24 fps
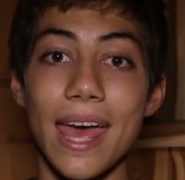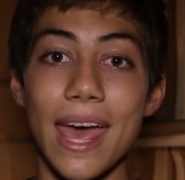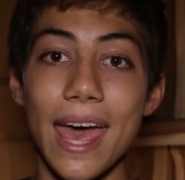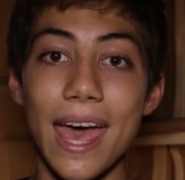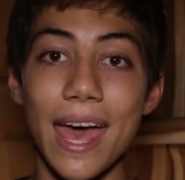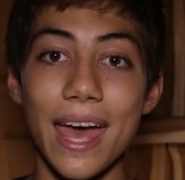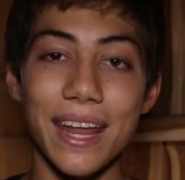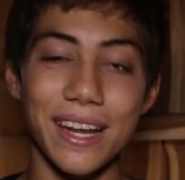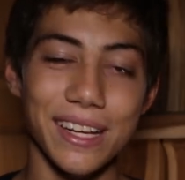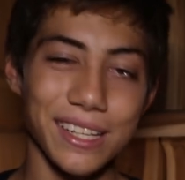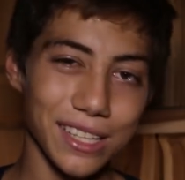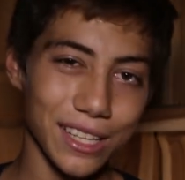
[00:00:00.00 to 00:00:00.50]

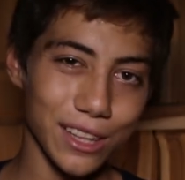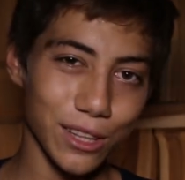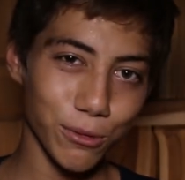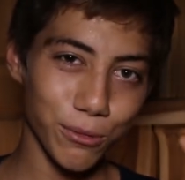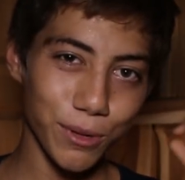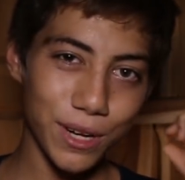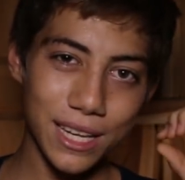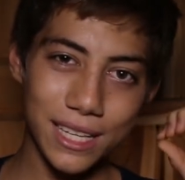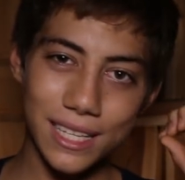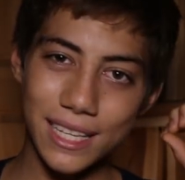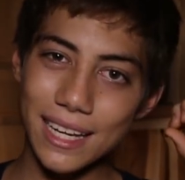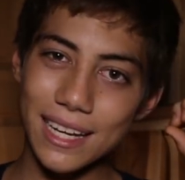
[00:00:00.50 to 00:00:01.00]
And the
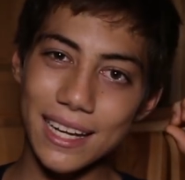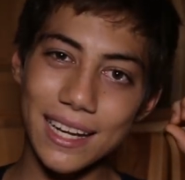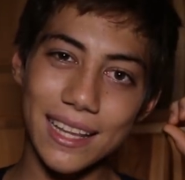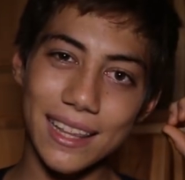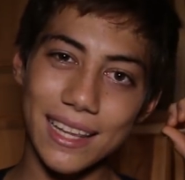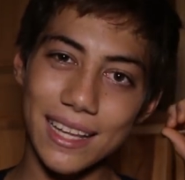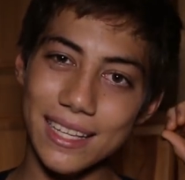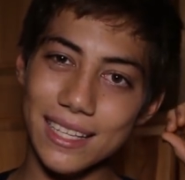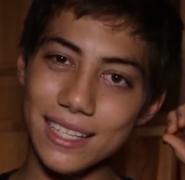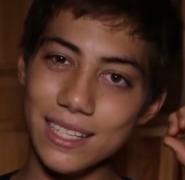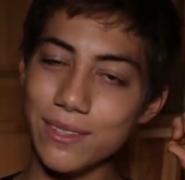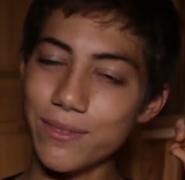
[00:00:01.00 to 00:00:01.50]
reason
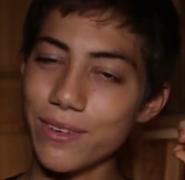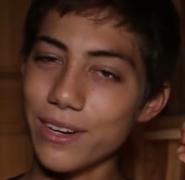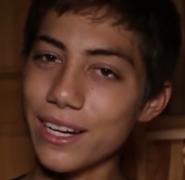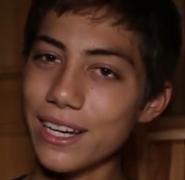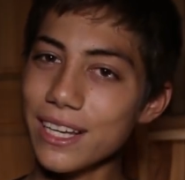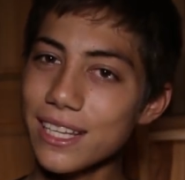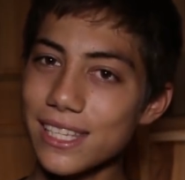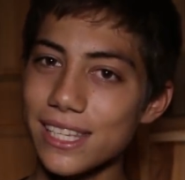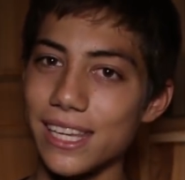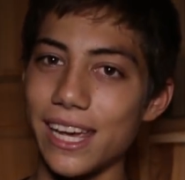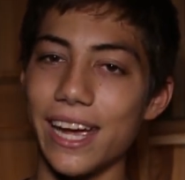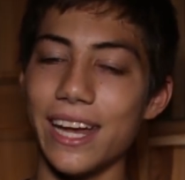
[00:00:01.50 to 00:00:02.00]
this is very
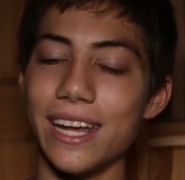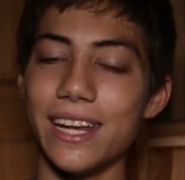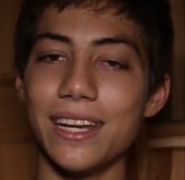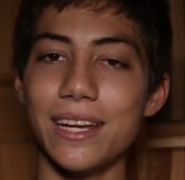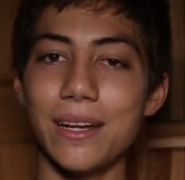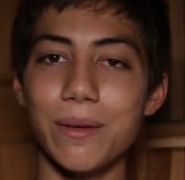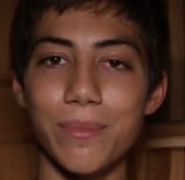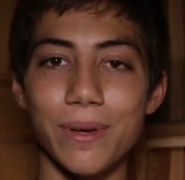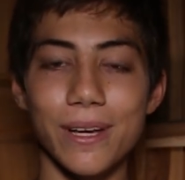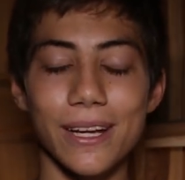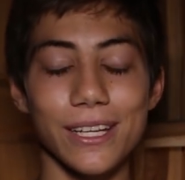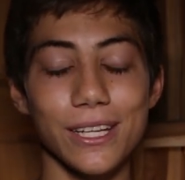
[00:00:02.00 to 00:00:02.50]
exciting
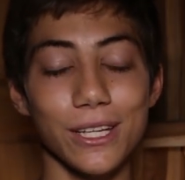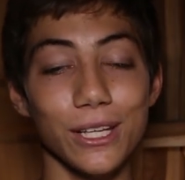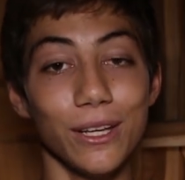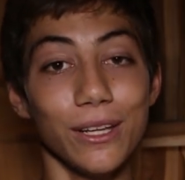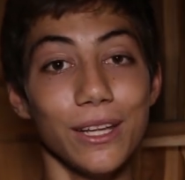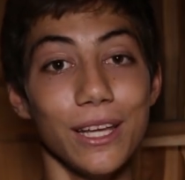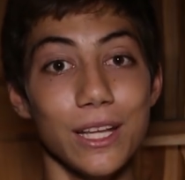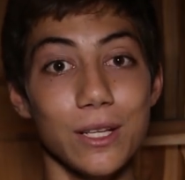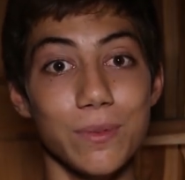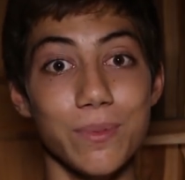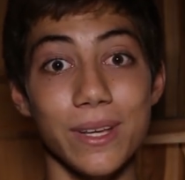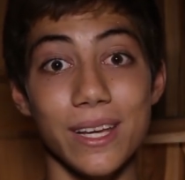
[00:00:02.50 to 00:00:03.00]
and a big deal
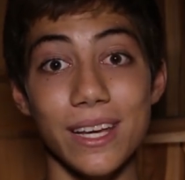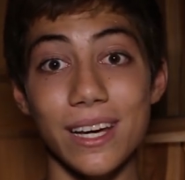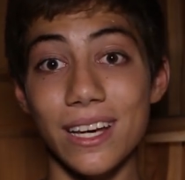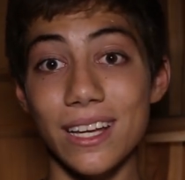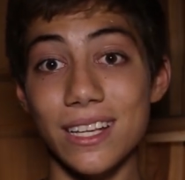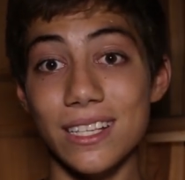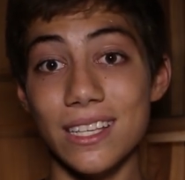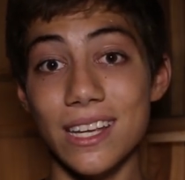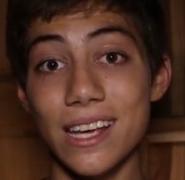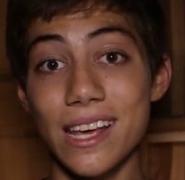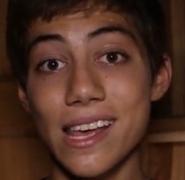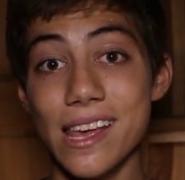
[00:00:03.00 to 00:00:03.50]
is
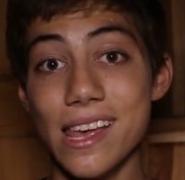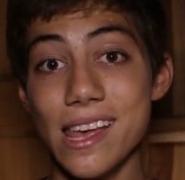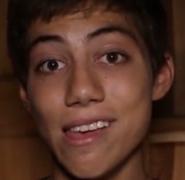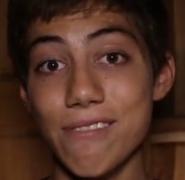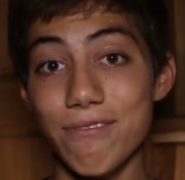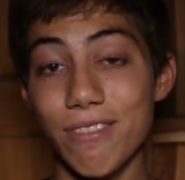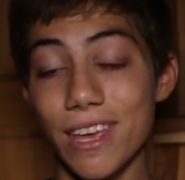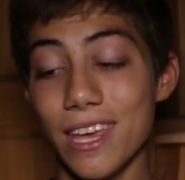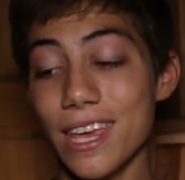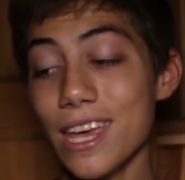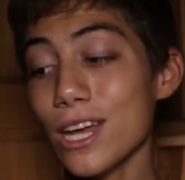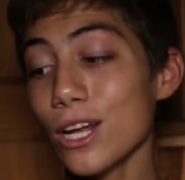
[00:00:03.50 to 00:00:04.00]
because
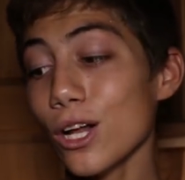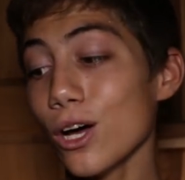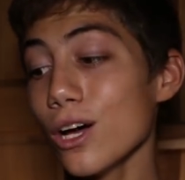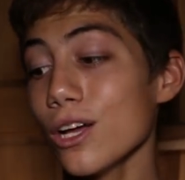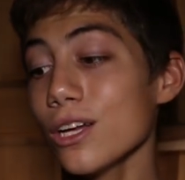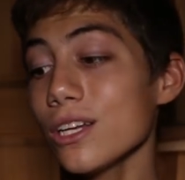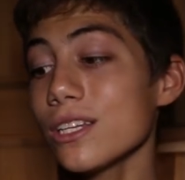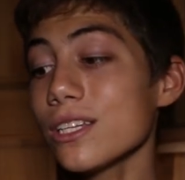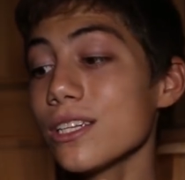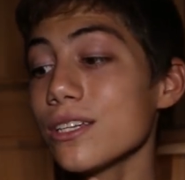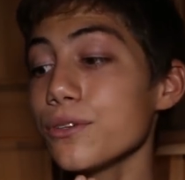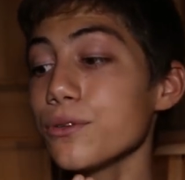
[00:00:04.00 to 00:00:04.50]
if they get
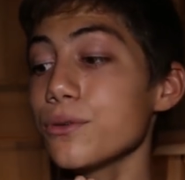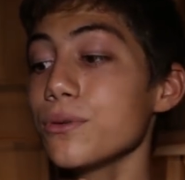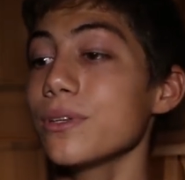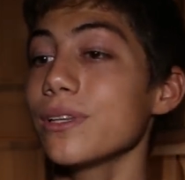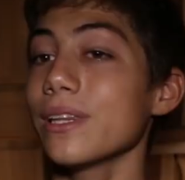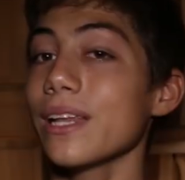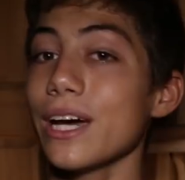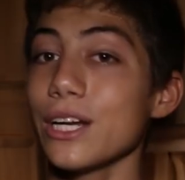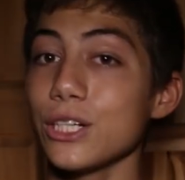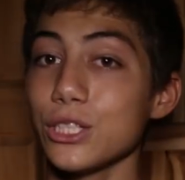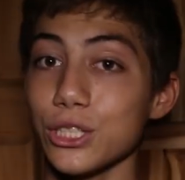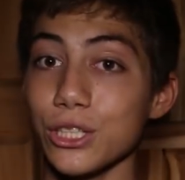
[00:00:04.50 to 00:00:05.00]
onto
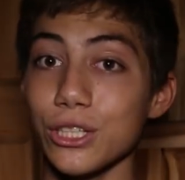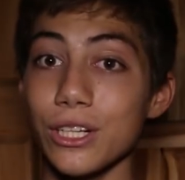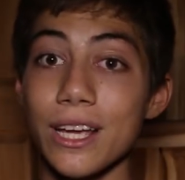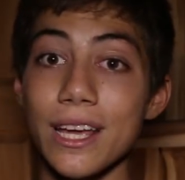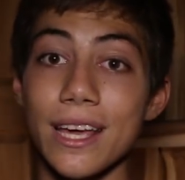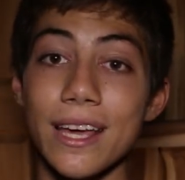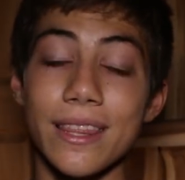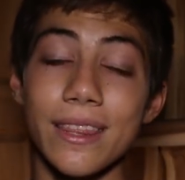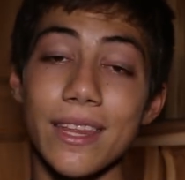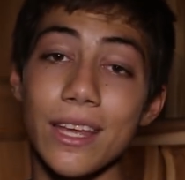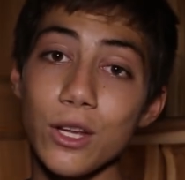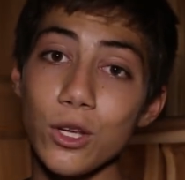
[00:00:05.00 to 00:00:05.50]
Ledger,
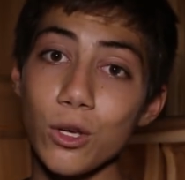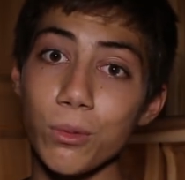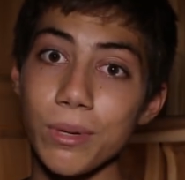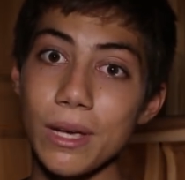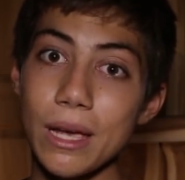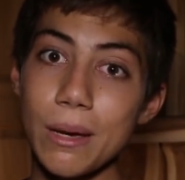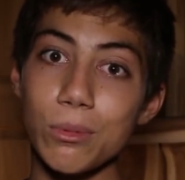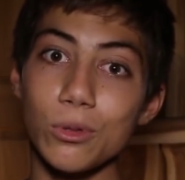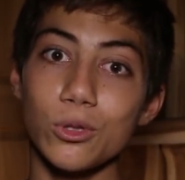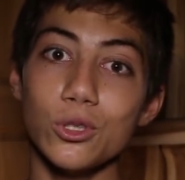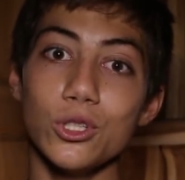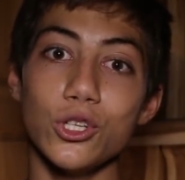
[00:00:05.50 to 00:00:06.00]
then you'll
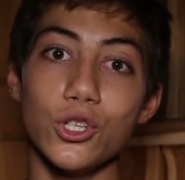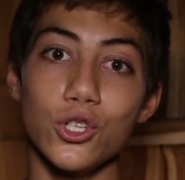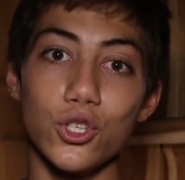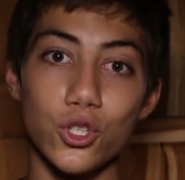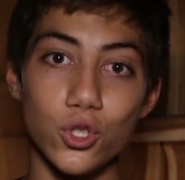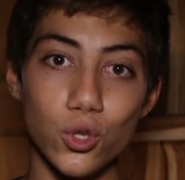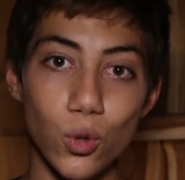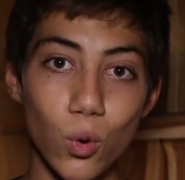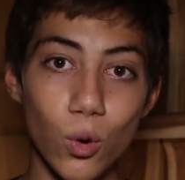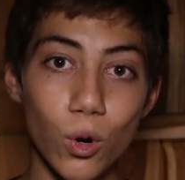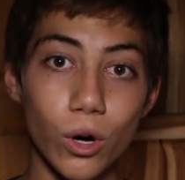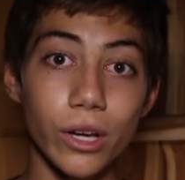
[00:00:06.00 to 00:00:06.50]
be able to
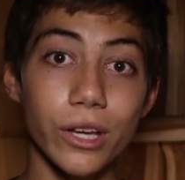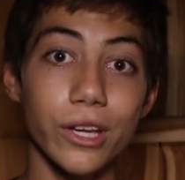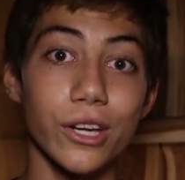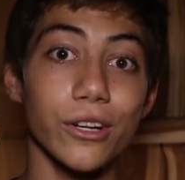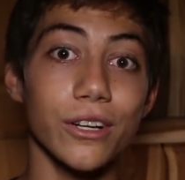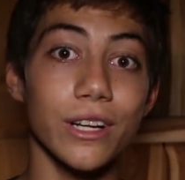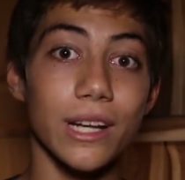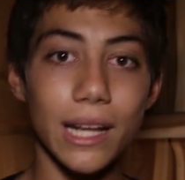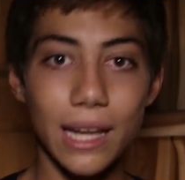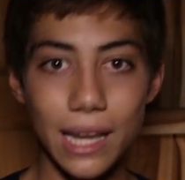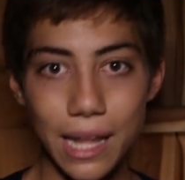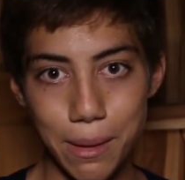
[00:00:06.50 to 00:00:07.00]
store
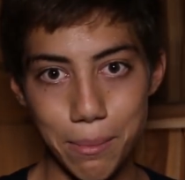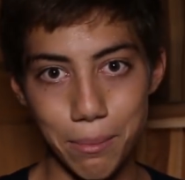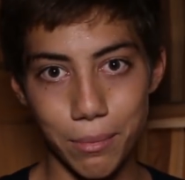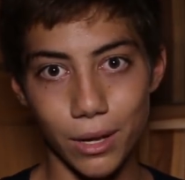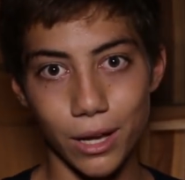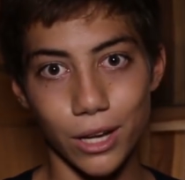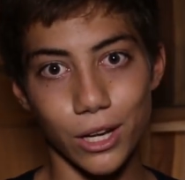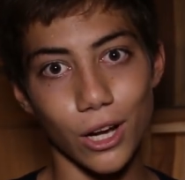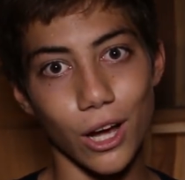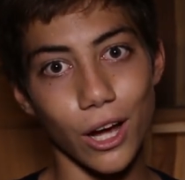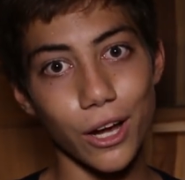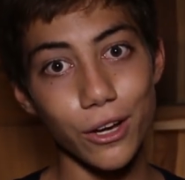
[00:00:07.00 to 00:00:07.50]
your NIM,
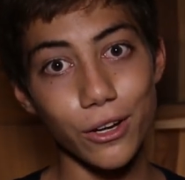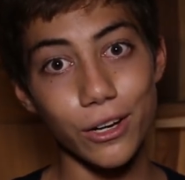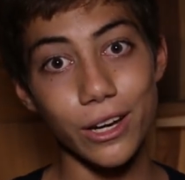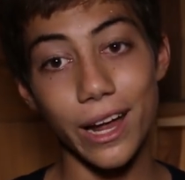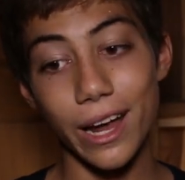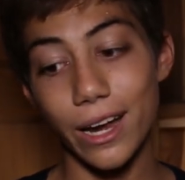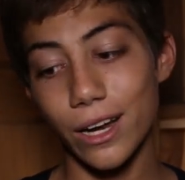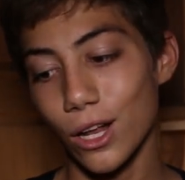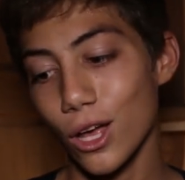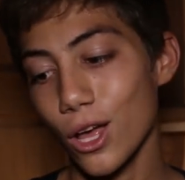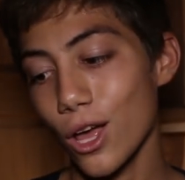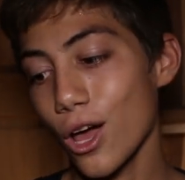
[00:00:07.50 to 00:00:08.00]
not your
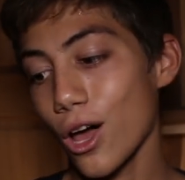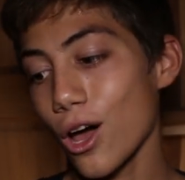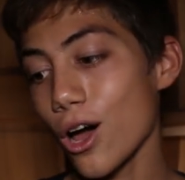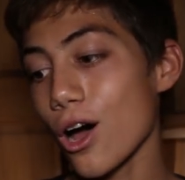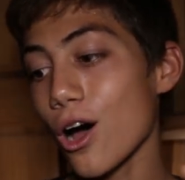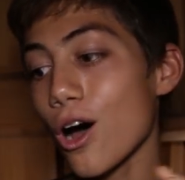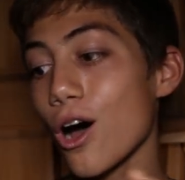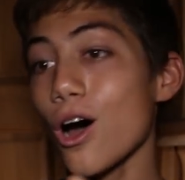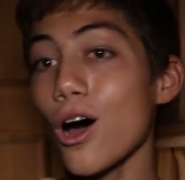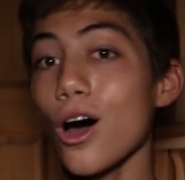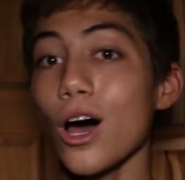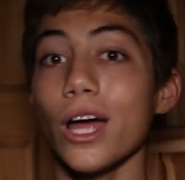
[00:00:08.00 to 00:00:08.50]
net,
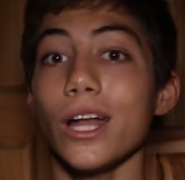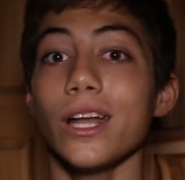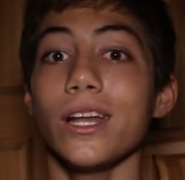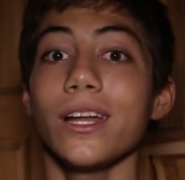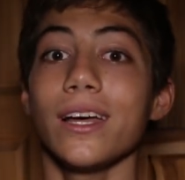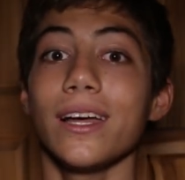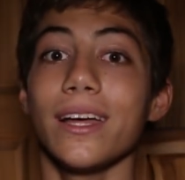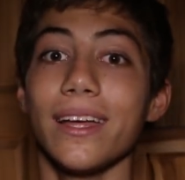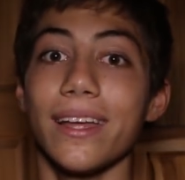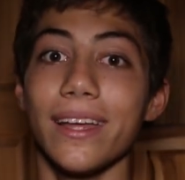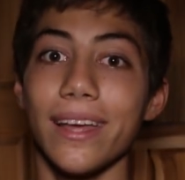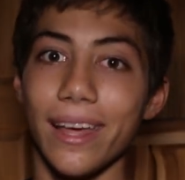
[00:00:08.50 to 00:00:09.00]
on
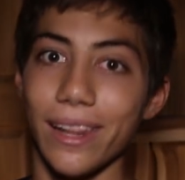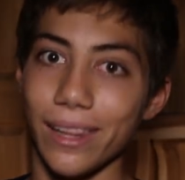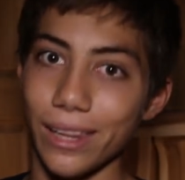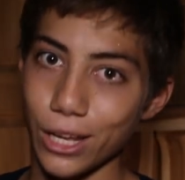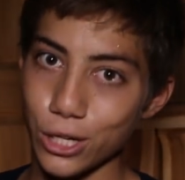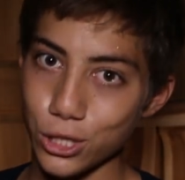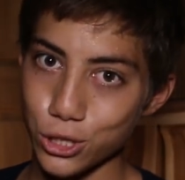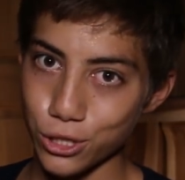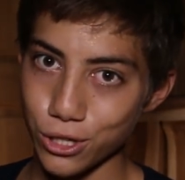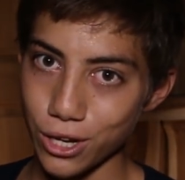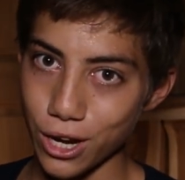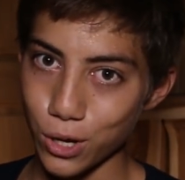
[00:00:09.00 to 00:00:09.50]
a
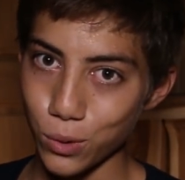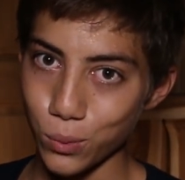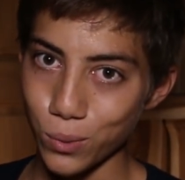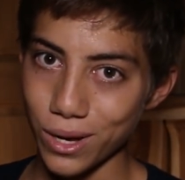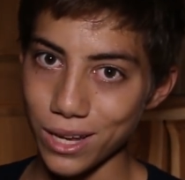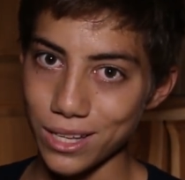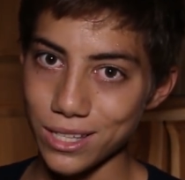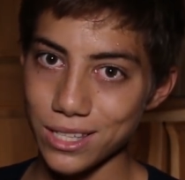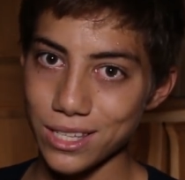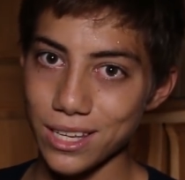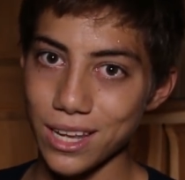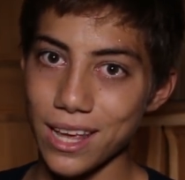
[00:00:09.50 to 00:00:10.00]
Ledger Nano
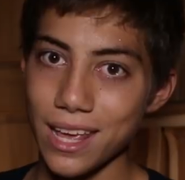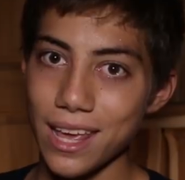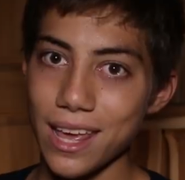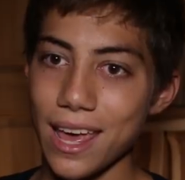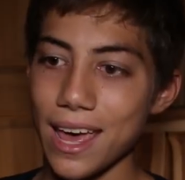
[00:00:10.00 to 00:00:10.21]
S.